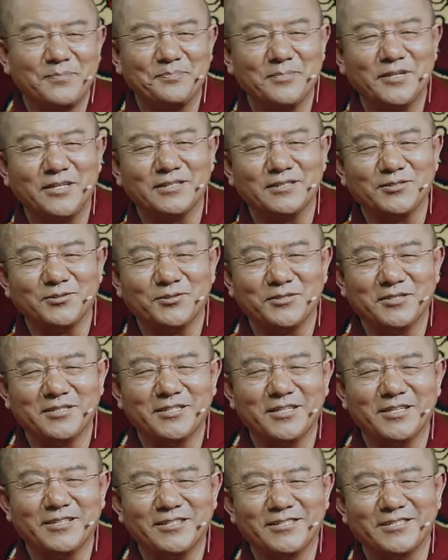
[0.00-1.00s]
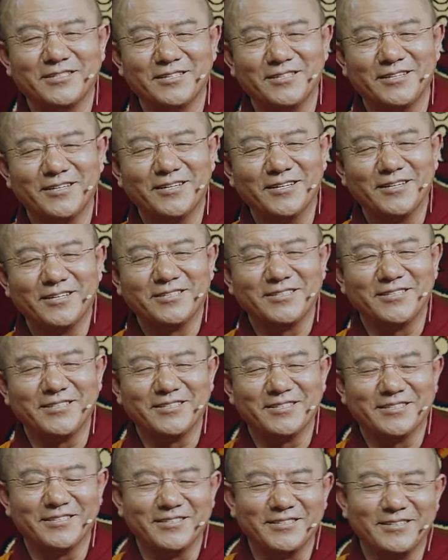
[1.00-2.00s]
much. But
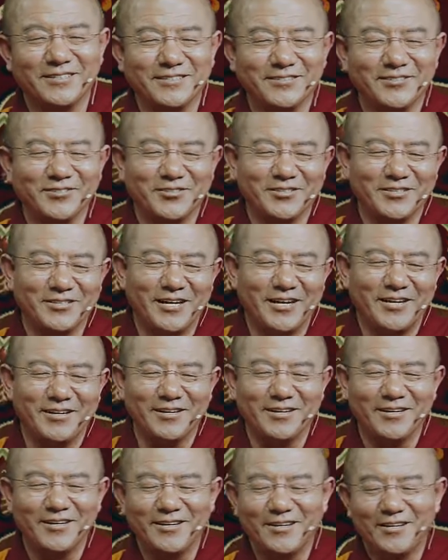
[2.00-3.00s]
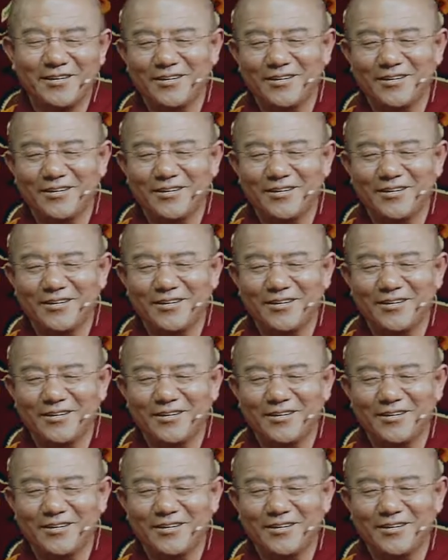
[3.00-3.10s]
whenever I